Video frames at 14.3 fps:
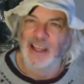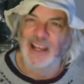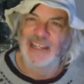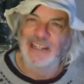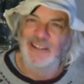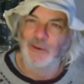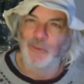I
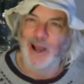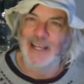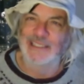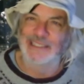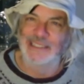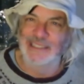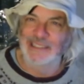need to
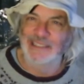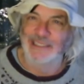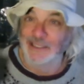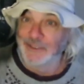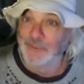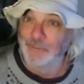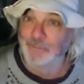watch this.
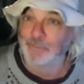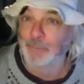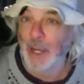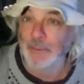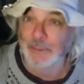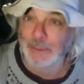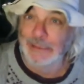You
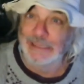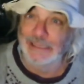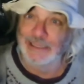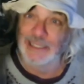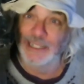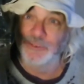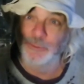probably
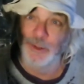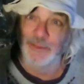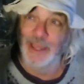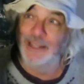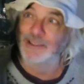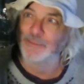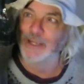can guess where
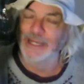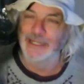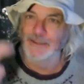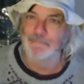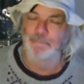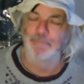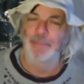that's
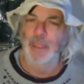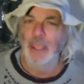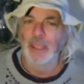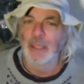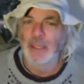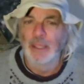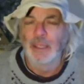been.
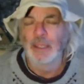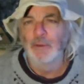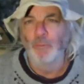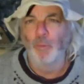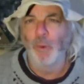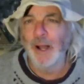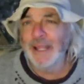
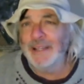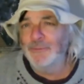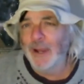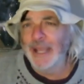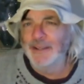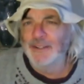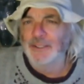One
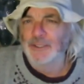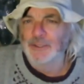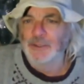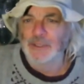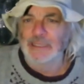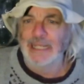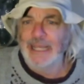writer
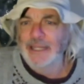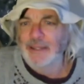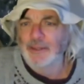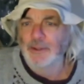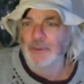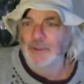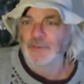who said
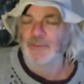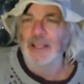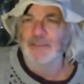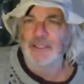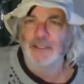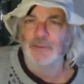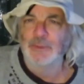there was
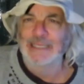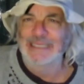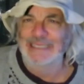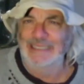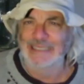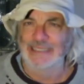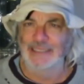500
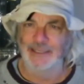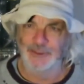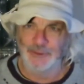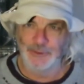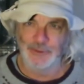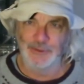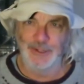witnesses.
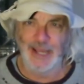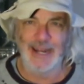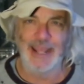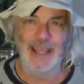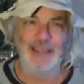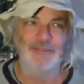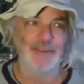You do
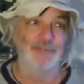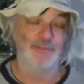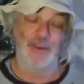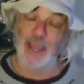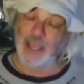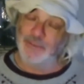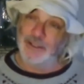not have
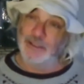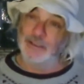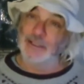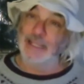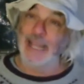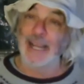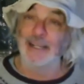
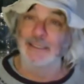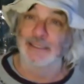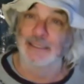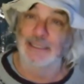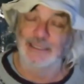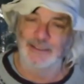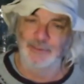500
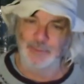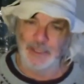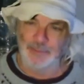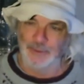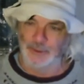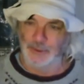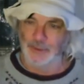accounts of
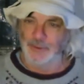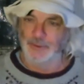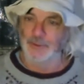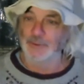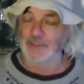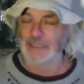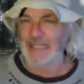people who